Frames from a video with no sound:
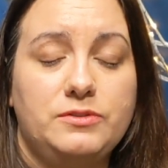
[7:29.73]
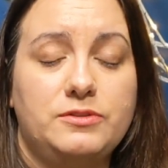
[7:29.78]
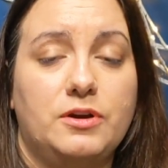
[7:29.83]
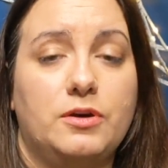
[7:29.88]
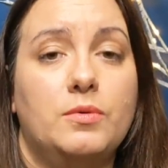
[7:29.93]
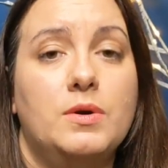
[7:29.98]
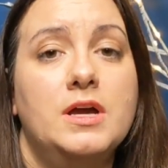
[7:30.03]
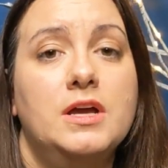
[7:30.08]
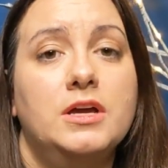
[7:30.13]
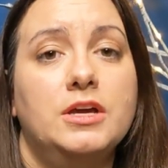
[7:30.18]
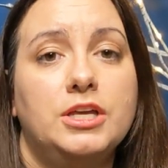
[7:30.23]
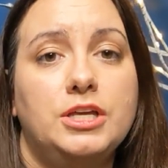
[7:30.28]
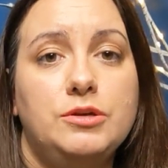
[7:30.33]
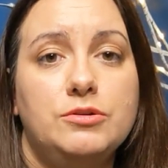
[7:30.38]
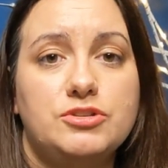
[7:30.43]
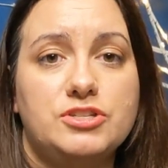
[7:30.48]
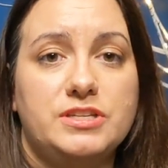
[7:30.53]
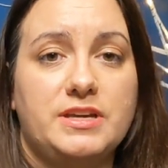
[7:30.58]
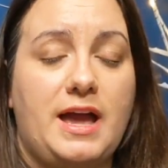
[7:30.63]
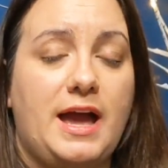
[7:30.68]
So
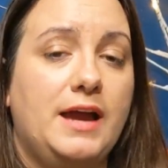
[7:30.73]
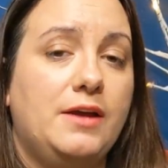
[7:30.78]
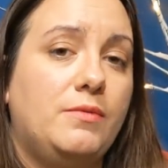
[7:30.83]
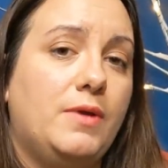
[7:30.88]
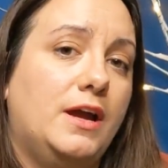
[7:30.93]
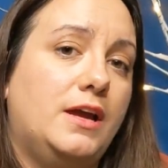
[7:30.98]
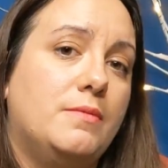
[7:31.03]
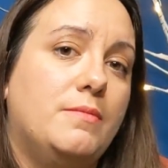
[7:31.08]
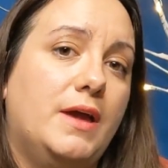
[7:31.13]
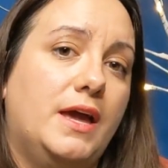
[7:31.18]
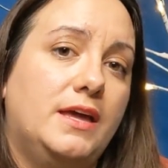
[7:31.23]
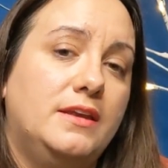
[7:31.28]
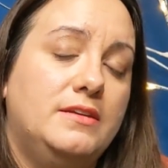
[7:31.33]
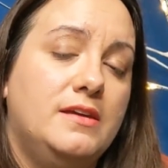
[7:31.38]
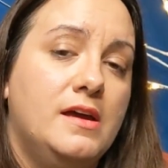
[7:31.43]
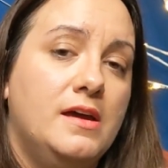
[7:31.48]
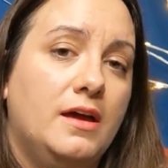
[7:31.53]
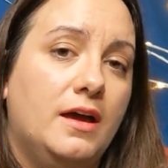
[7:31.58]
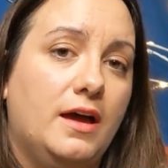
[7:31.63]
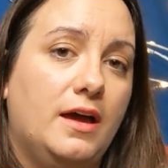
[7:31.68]
usually I
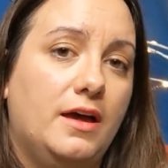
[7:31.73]
recommend